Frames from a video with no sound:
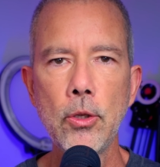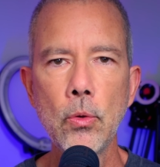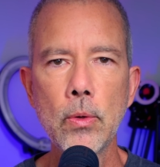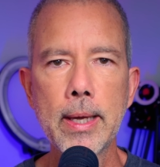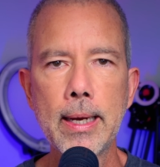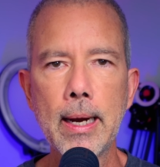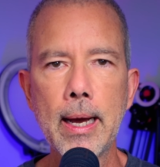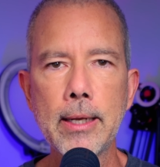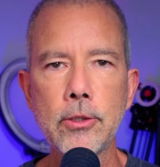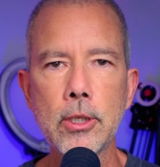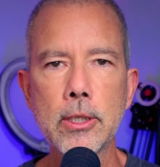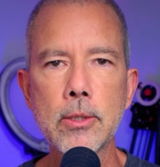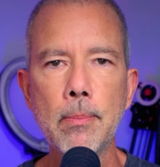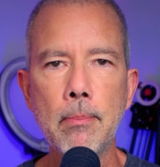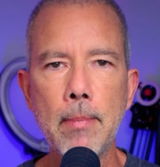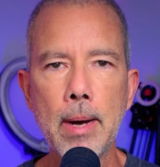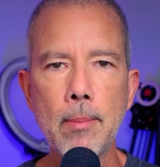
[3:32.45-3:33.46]
You cannot
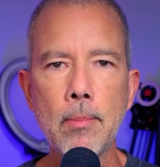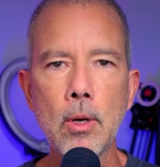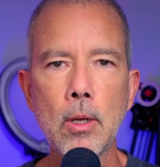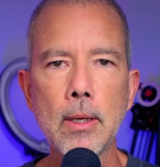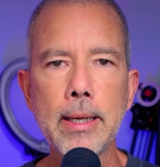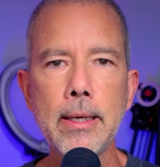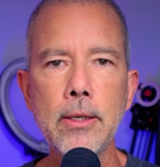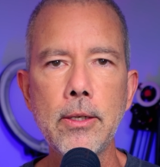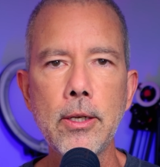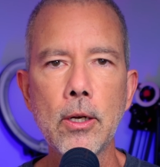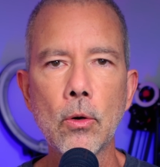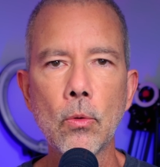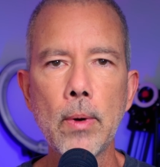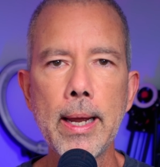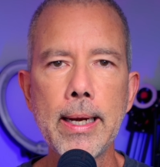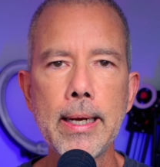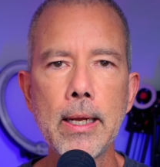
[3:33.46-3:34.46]
just mumble into your
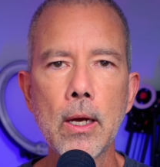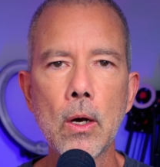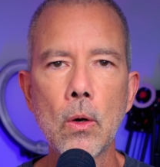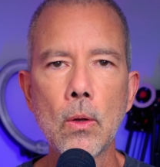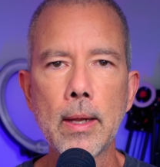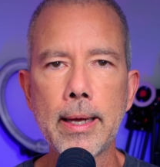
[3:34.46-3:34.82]
radio